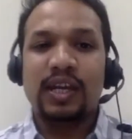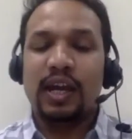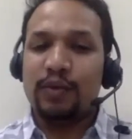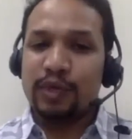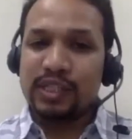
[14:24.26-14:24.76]

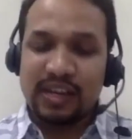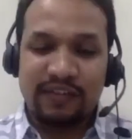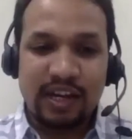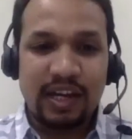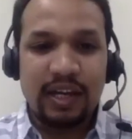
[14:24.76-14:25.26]
was
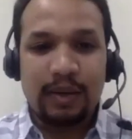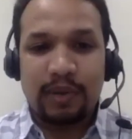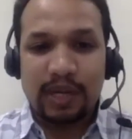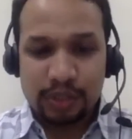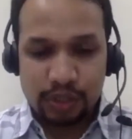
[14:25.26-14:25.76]
definitely a
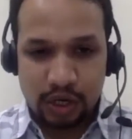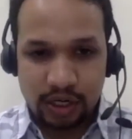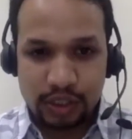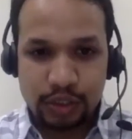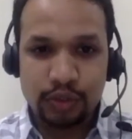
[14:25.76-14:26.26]
pleasure
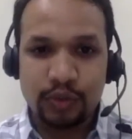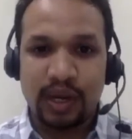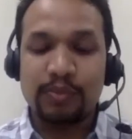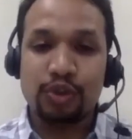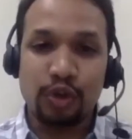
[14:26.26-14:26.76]
talking to you, and
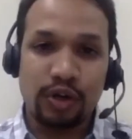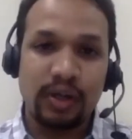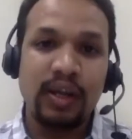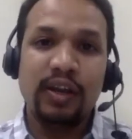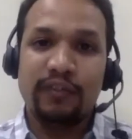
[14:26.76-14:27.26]
I'm sure
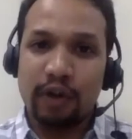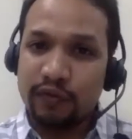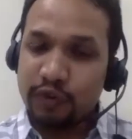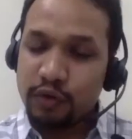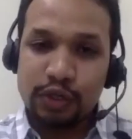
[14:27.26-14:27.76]
for our
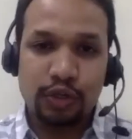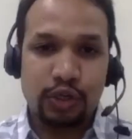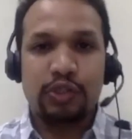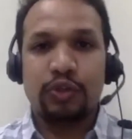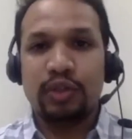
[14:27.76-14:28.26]
viewers
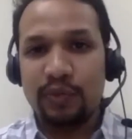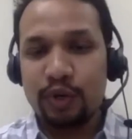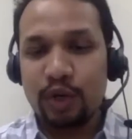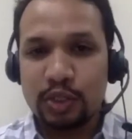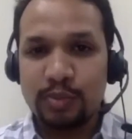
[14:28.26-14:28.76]
also, they would
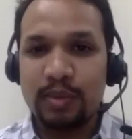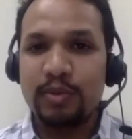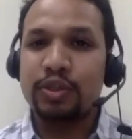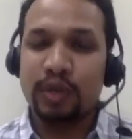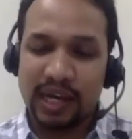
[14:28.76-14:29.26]
also be able
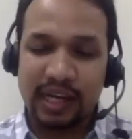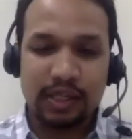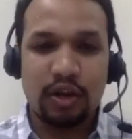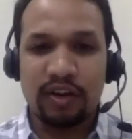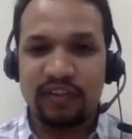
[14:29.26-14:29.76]
to collect a
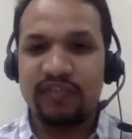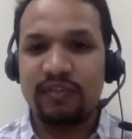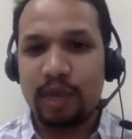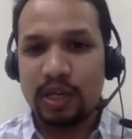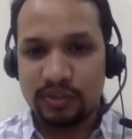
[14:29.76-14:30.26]
lot of
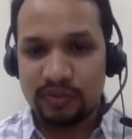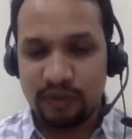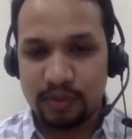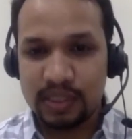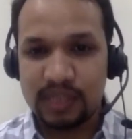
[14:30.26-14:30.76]
information
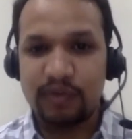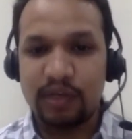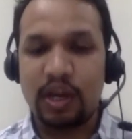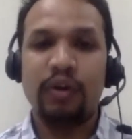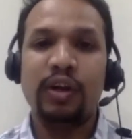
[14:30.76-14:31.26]
from this
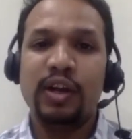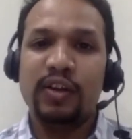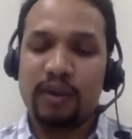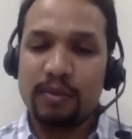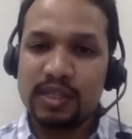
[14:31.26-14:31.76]
video,
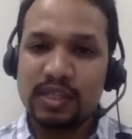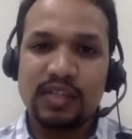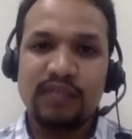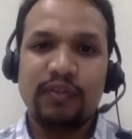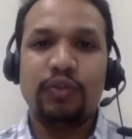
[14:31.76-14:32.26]
from this
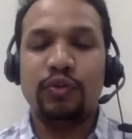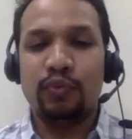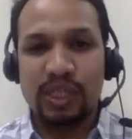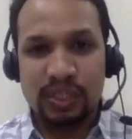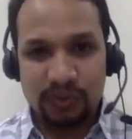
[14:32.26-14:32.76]
interview,
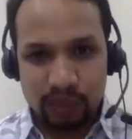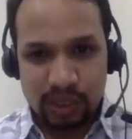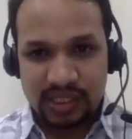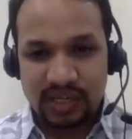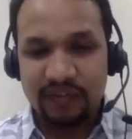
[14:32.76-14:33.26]
which
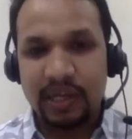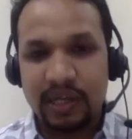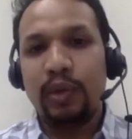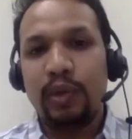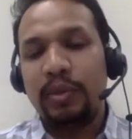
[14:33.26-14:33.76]

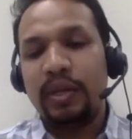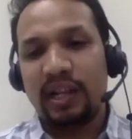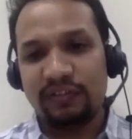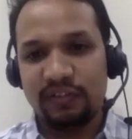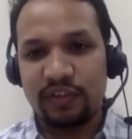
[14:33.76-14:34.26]
definitely will be
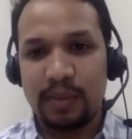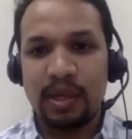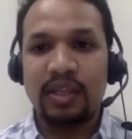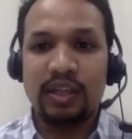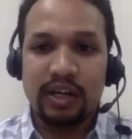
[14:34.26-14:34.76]
helpful for them
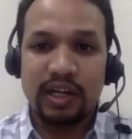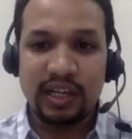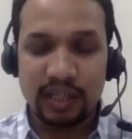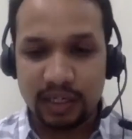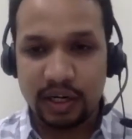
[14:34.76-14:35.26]
in their
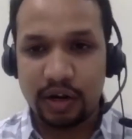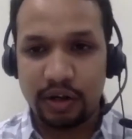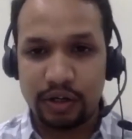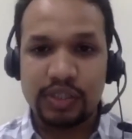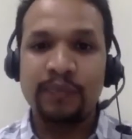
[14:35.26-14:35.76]
legal
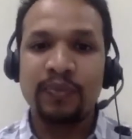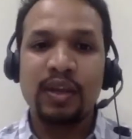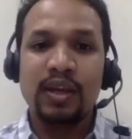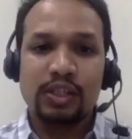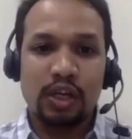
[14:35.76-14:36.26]
careers.
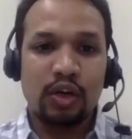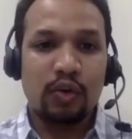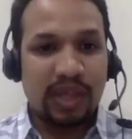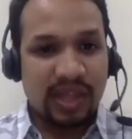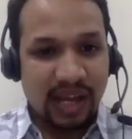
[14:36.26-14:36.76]
So
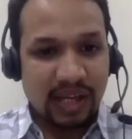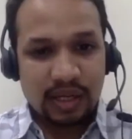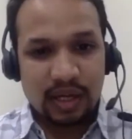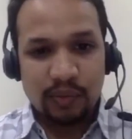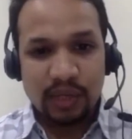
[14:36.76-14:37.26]
with that,
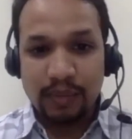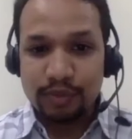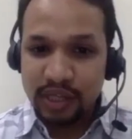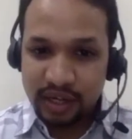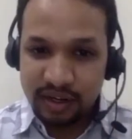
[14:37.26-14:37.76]
we come to
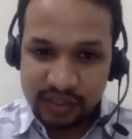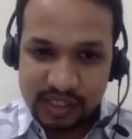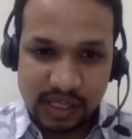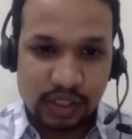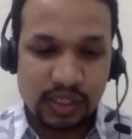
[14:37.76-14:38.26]
the end of this
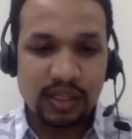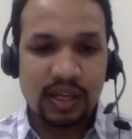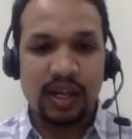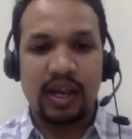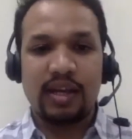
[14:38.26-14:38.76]
session,
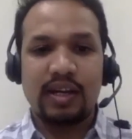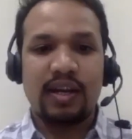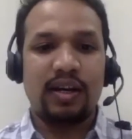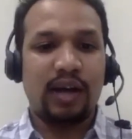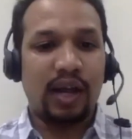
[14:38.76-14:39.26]
and
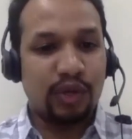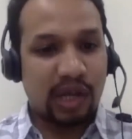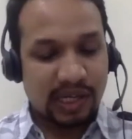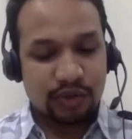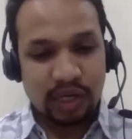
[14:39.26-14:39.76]
I would
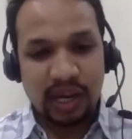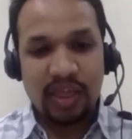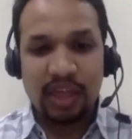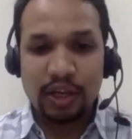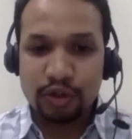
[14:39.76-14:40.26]
like to
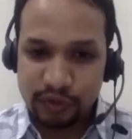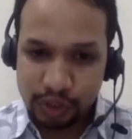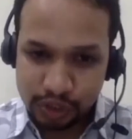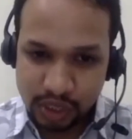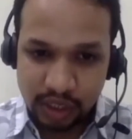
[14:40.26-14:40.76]
again thank you for
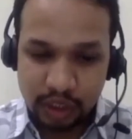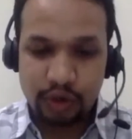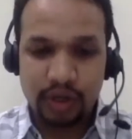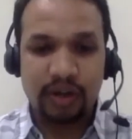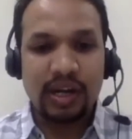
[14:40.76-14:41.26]
sharing
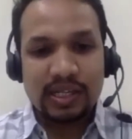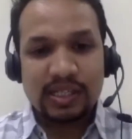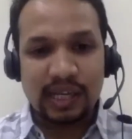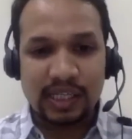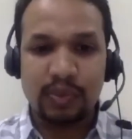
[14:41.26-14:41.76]
your great
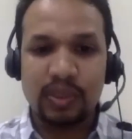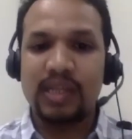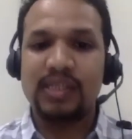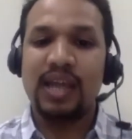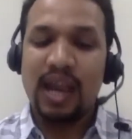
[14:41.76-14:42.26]
insights with
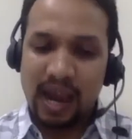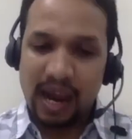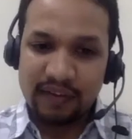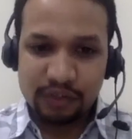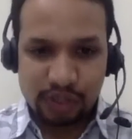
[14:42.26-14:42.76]
us
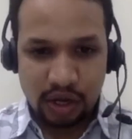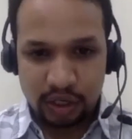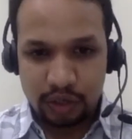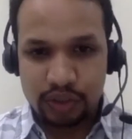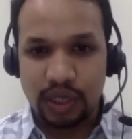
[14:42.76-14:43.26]
and for sharing
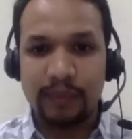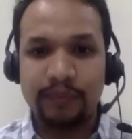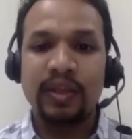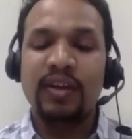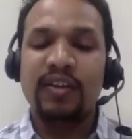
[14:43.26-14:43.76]
your time.
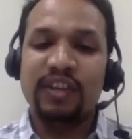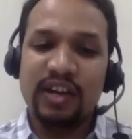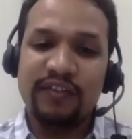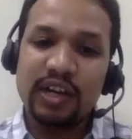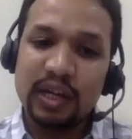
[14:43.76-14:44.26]
We
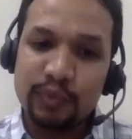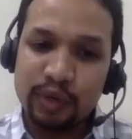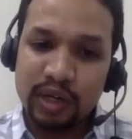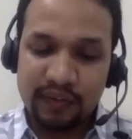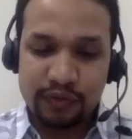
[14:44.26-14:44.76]
definitely would
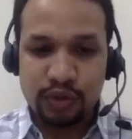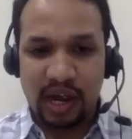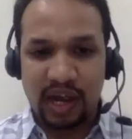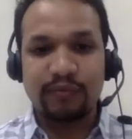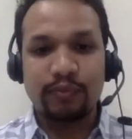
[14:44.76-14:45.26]
love to
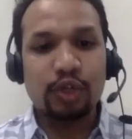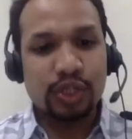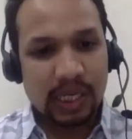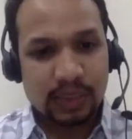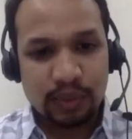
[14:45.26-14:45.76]
have more
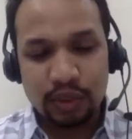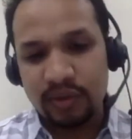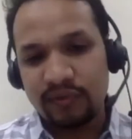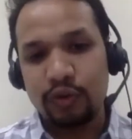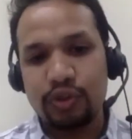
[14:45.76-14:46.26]
chats with you
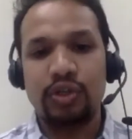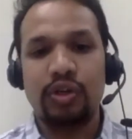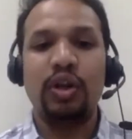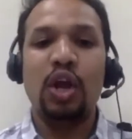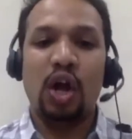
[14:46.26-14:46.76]
in
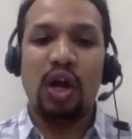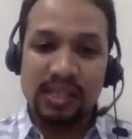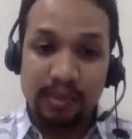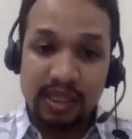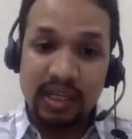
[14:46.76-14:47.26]
future on
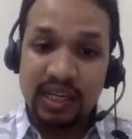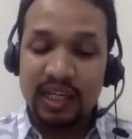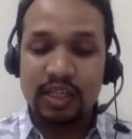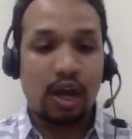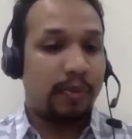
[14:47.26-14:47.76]
some other legal
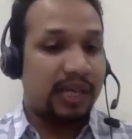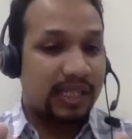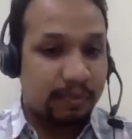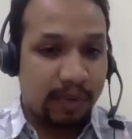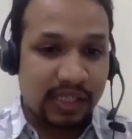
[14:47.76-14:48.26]

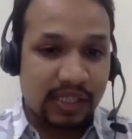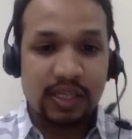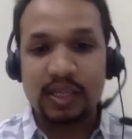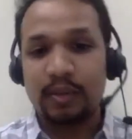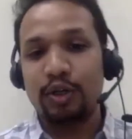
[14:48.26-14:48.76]
topics. Brexit
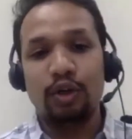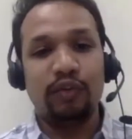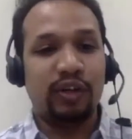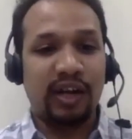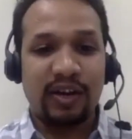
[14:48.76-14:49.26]
is coming
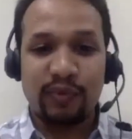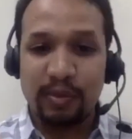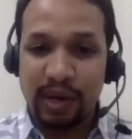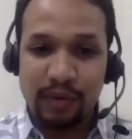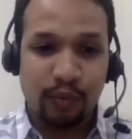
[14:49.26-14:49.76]
over, and we
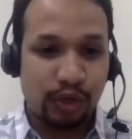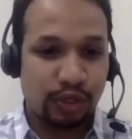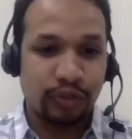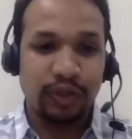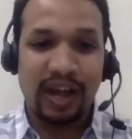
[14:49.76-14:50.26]
might want
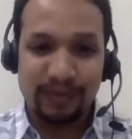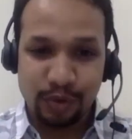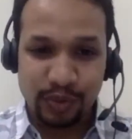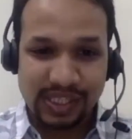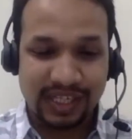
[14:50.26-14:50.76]
to have you
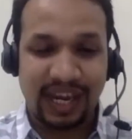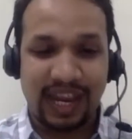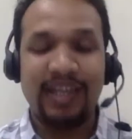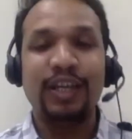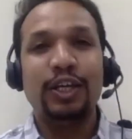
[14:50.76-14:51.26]
once
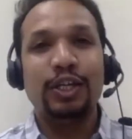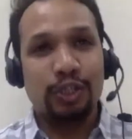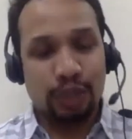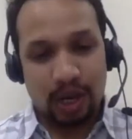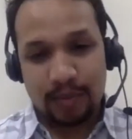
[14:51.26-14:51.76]
again to
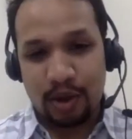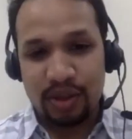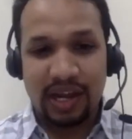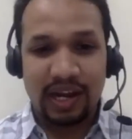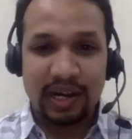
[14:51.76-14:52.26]
talk about
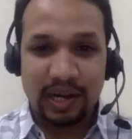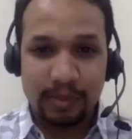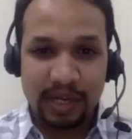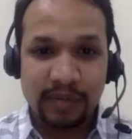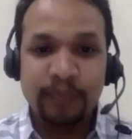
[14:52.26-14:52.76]
that a little
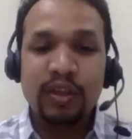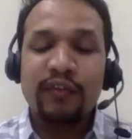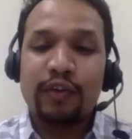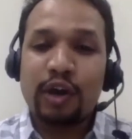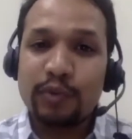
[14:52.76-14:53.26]
bit.
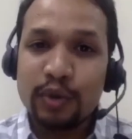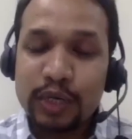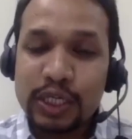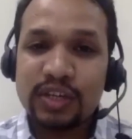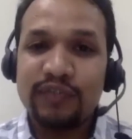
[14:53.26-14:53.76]
For our
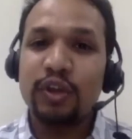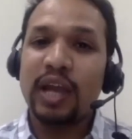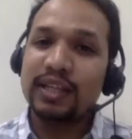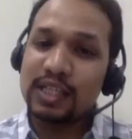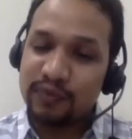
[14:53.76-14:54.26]
viewers, if you
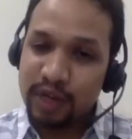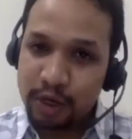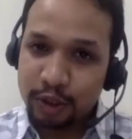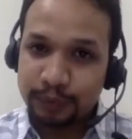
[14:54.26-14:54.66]
like this video,